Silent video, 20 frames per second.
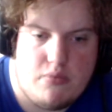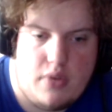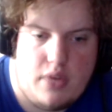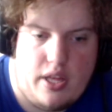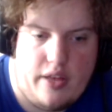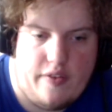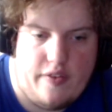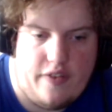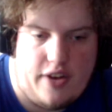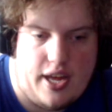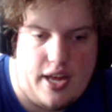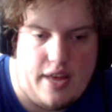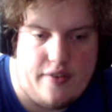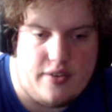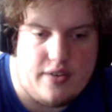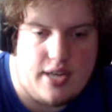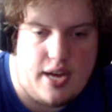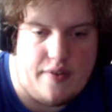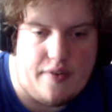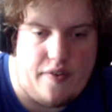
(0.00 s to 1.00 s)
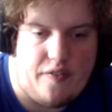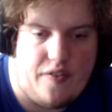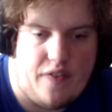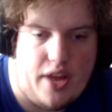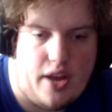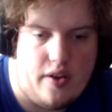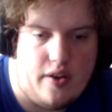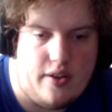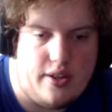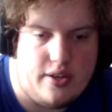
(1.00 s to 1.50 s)
If I ever have a
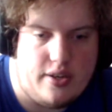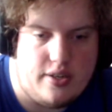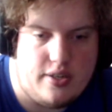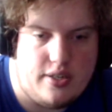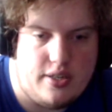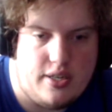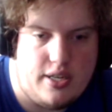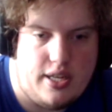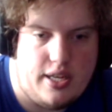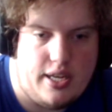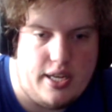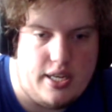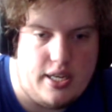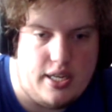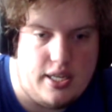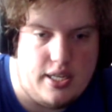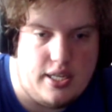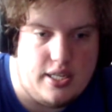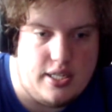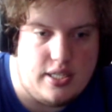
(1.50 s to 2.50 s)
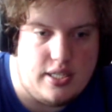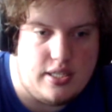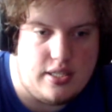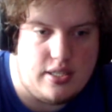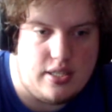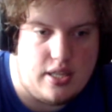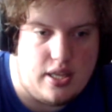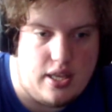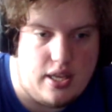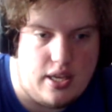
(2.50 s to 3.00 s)
failure, it is
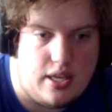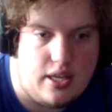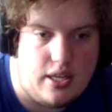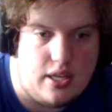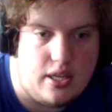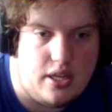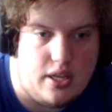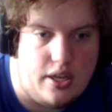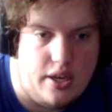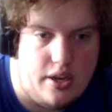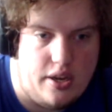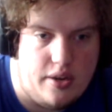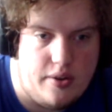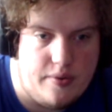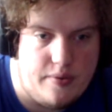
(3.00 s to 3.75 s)
the.